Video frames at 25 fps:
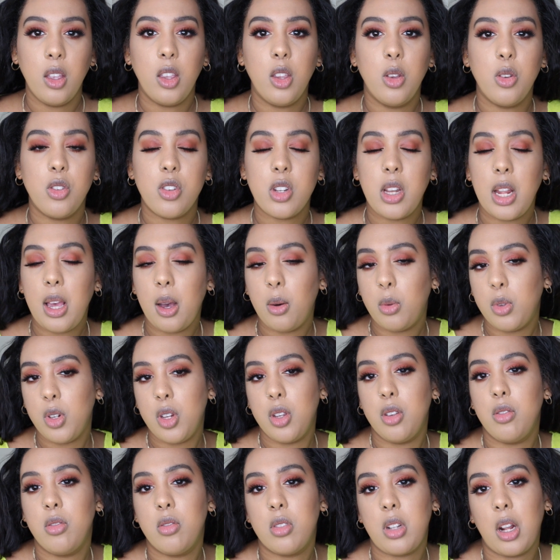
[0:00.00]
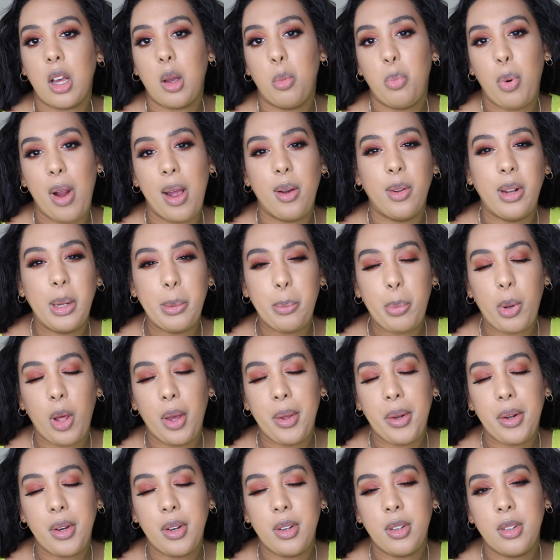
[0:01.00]
Usually I would use like a brown lip
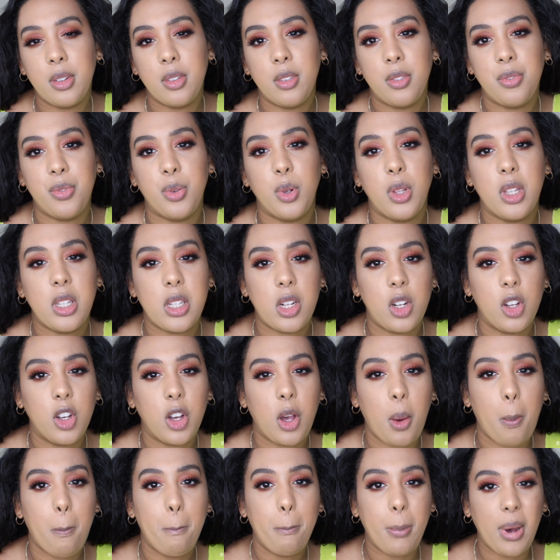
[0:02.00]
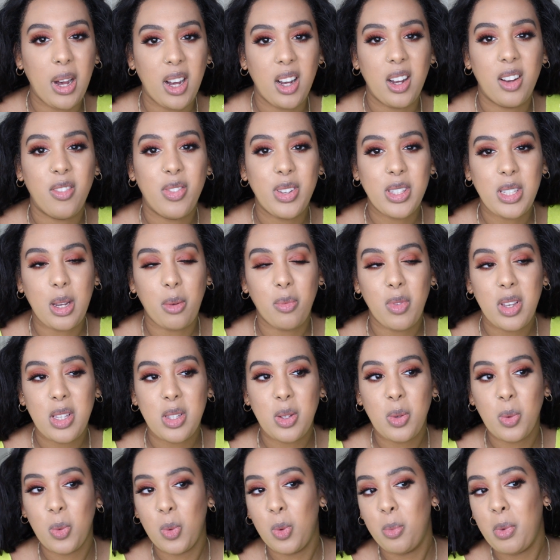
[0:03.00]
liner for this look, but for some
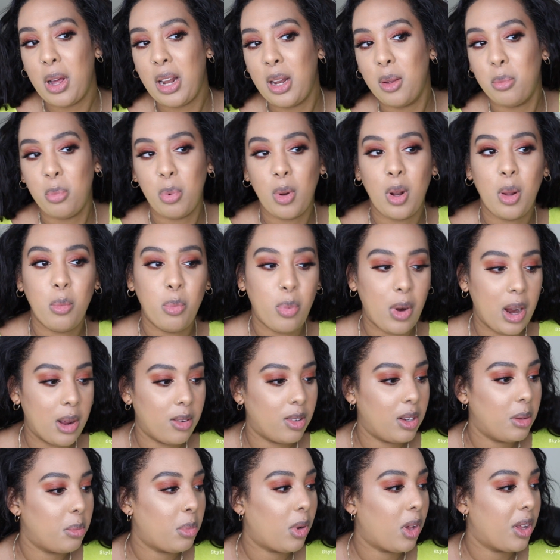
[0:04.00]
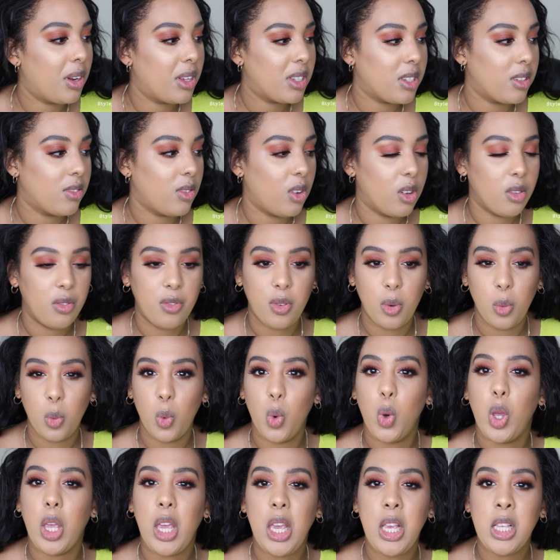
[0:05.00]
reason all my brown lip liners have gone for
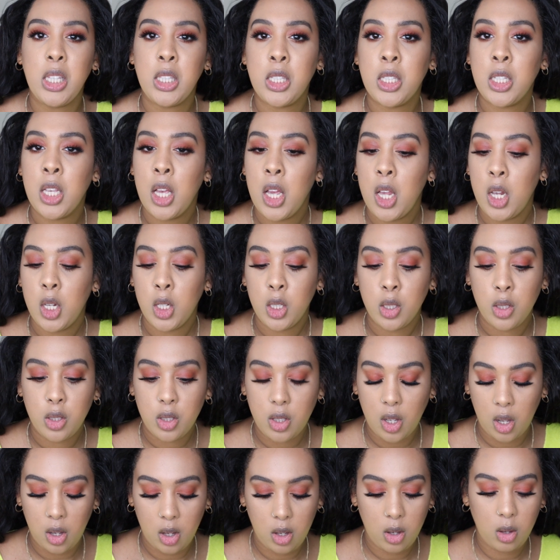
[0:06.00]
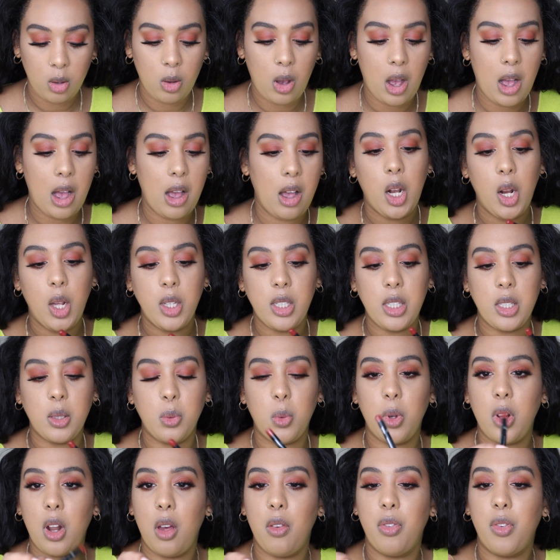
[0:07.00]
walkies. So closest
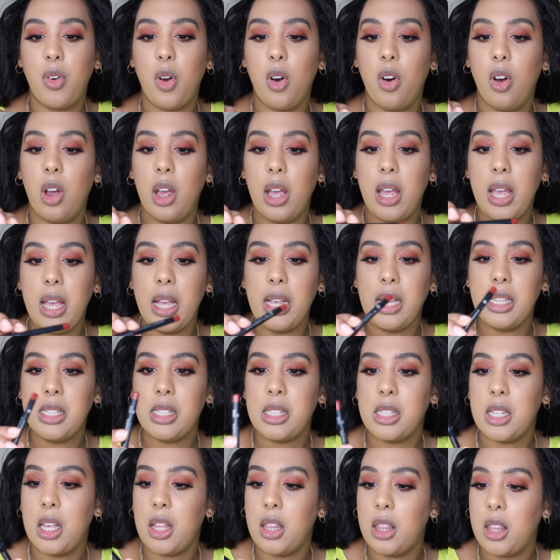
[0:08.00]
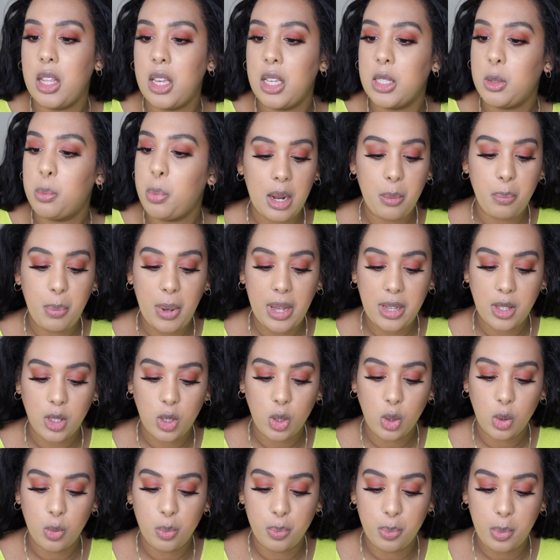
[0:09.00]
one I've got is this lip
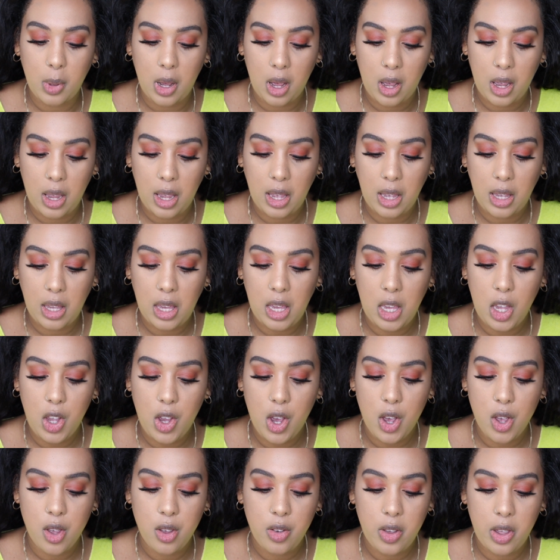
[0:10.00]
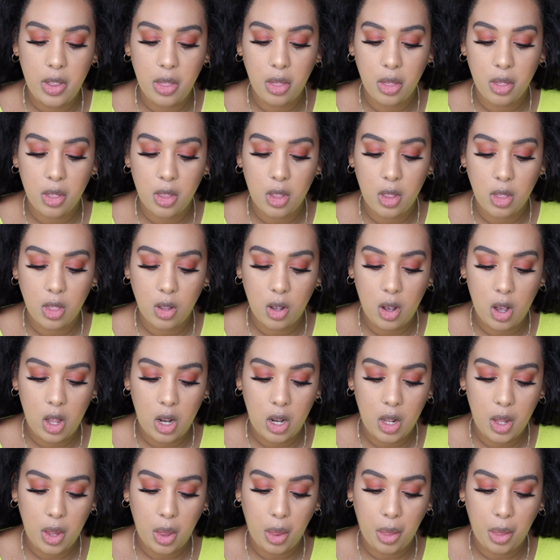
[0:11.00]
pencil by Kiko in the colour